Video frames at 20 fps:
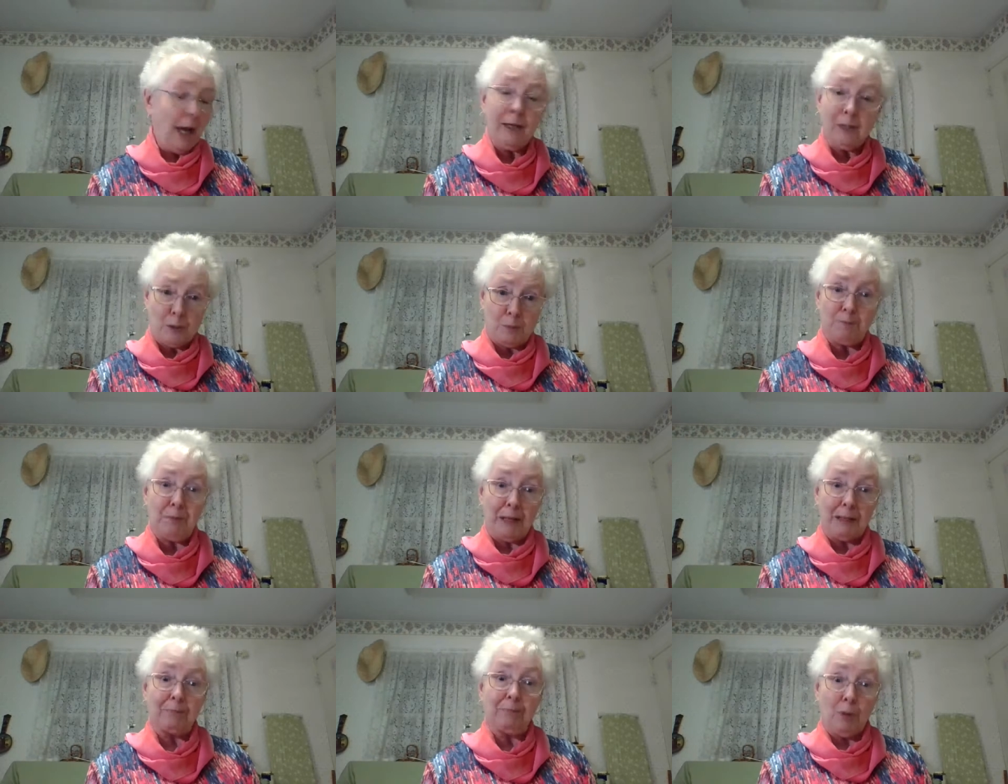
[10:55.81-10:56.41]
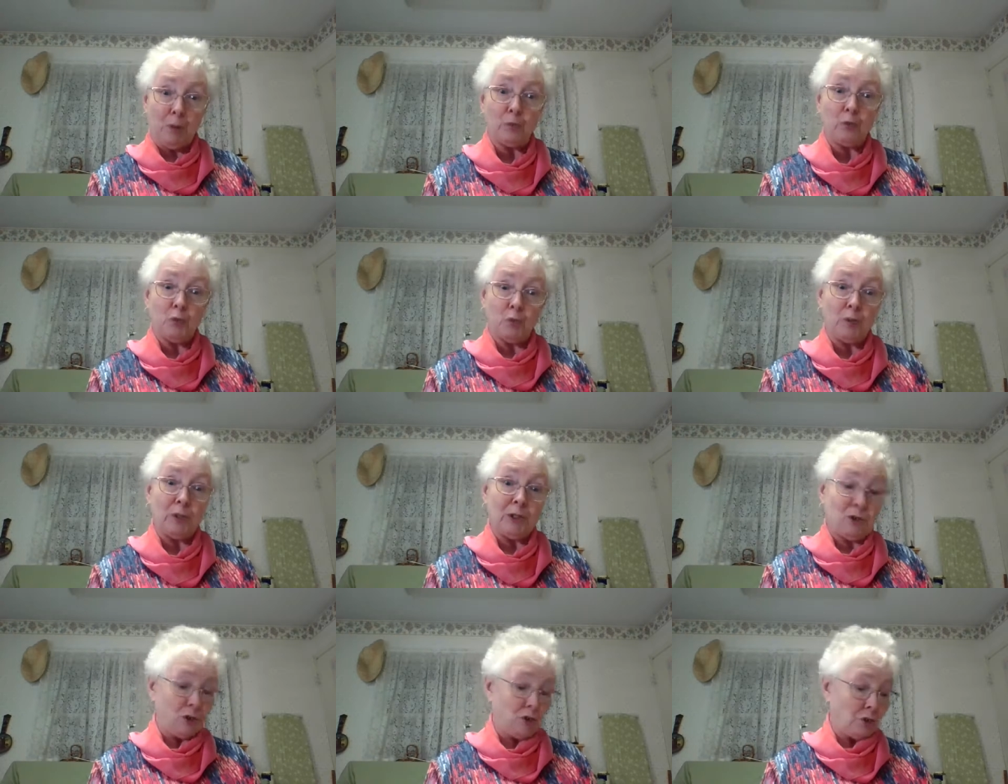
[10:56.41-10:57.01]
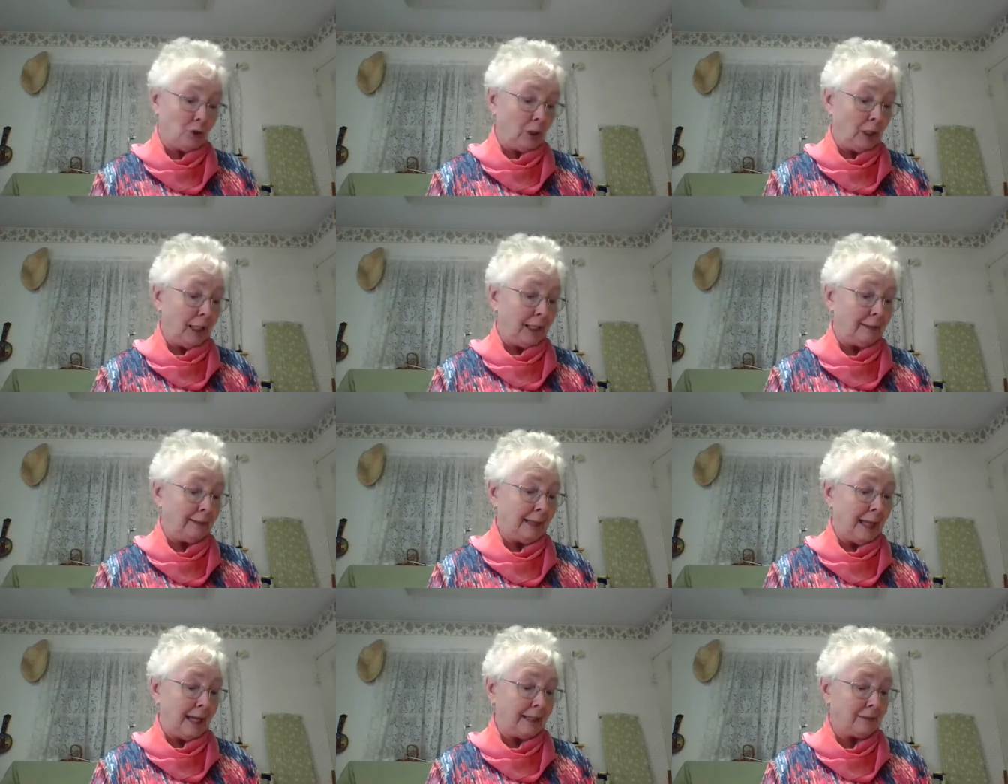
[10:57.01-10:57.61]
I expect most witches are
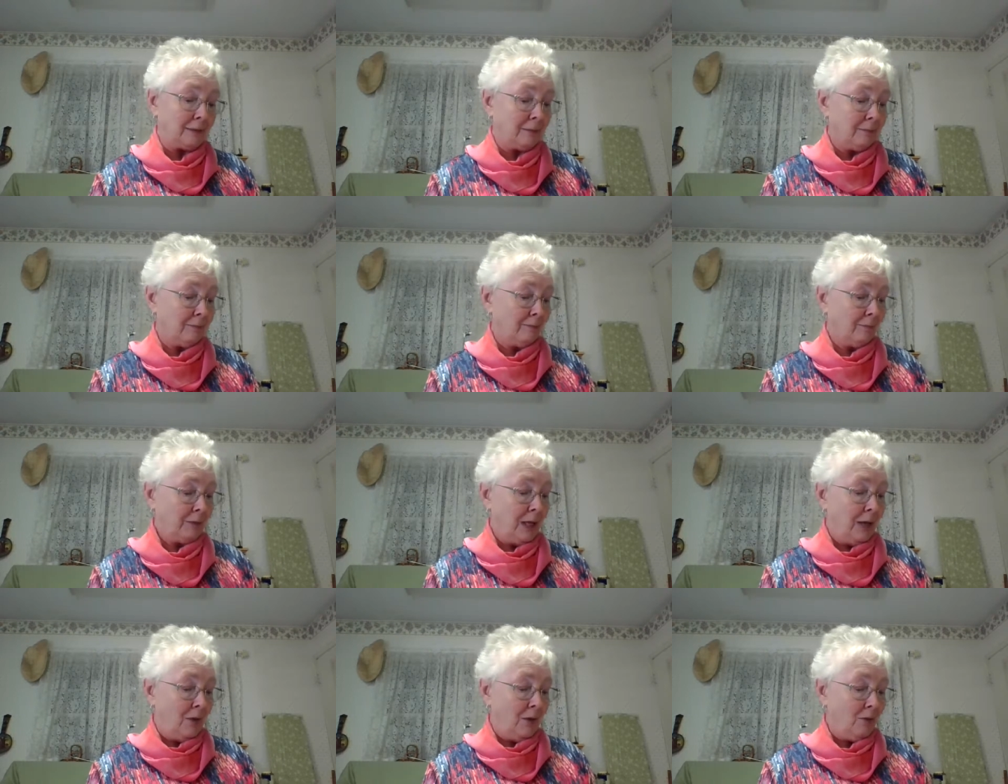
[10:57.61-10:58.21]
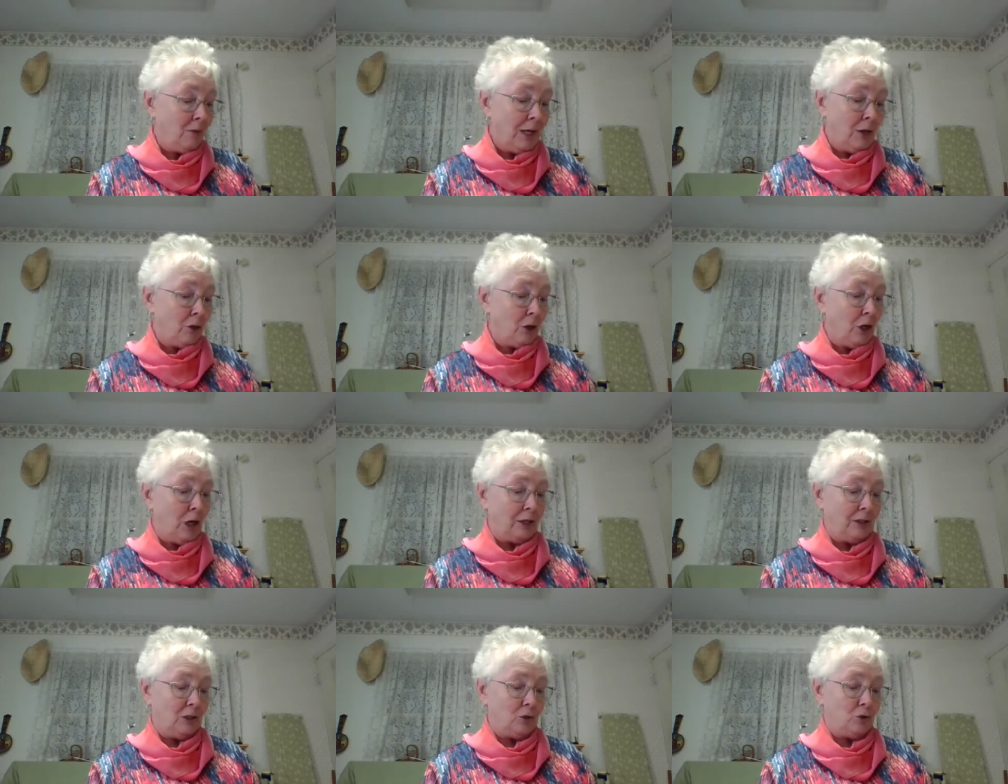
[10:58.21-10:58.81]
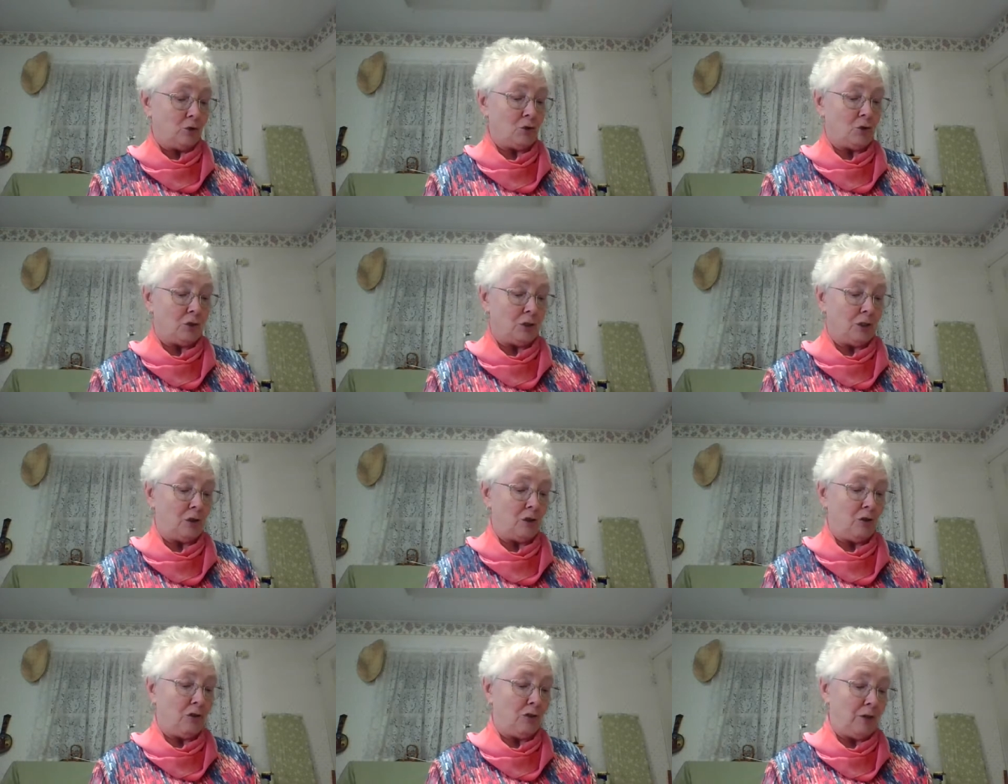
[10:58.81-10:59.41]
like that. They're not
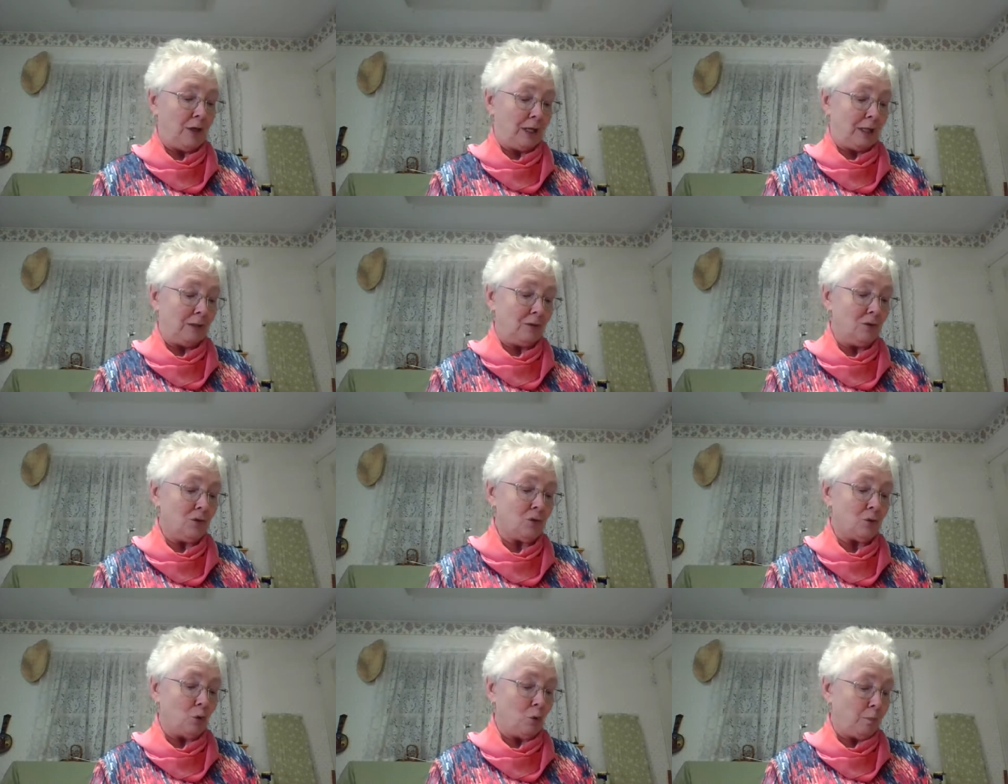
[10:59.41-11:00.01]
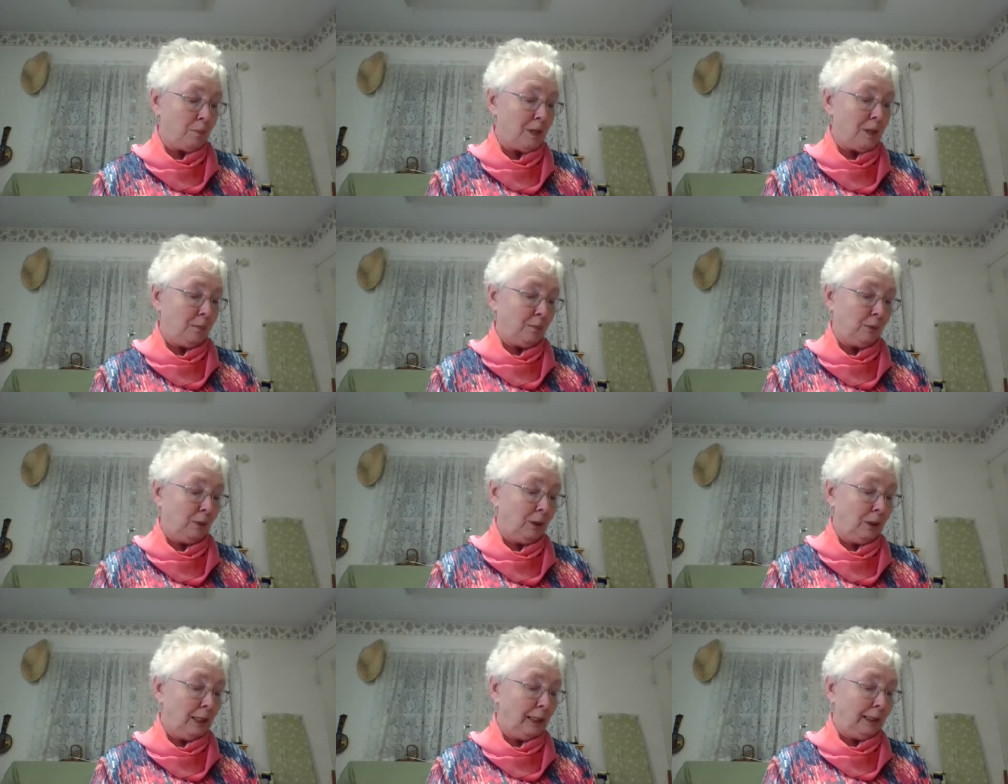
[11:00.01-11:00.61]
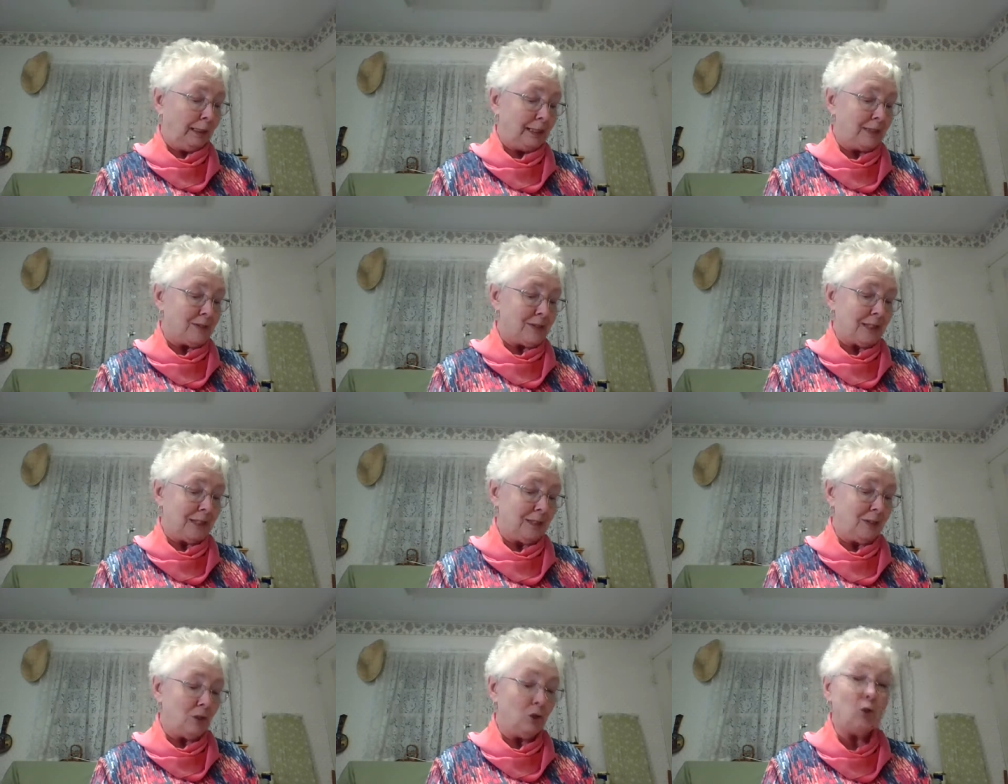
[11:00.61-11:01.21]
interested in things or people unless
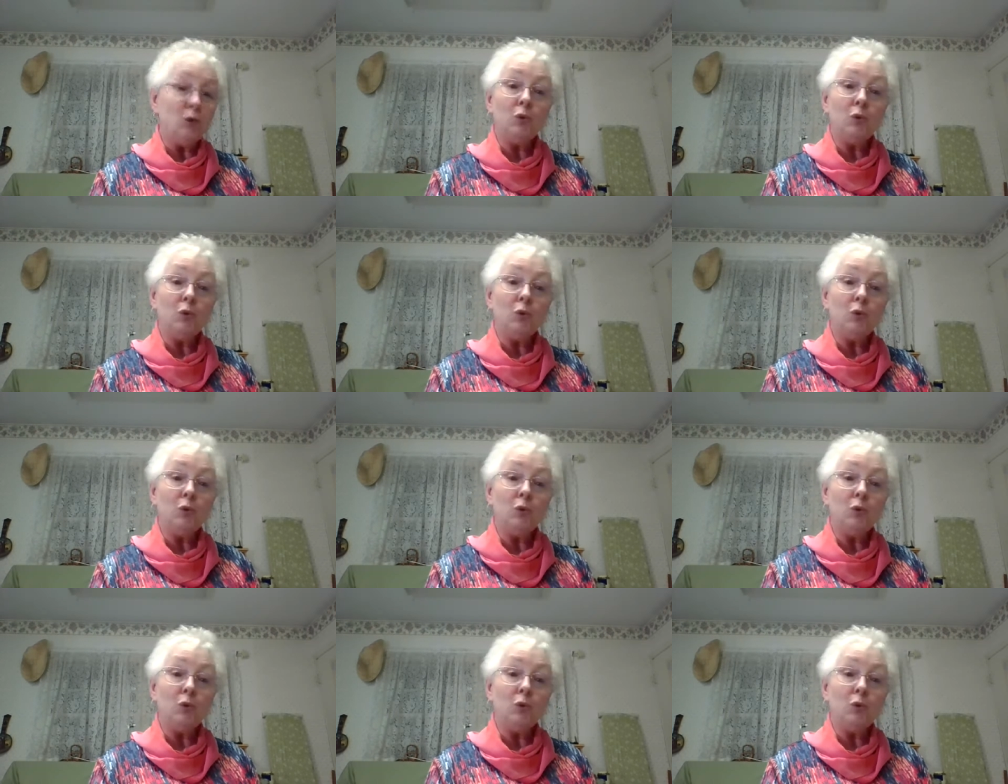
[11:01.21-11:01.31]
they can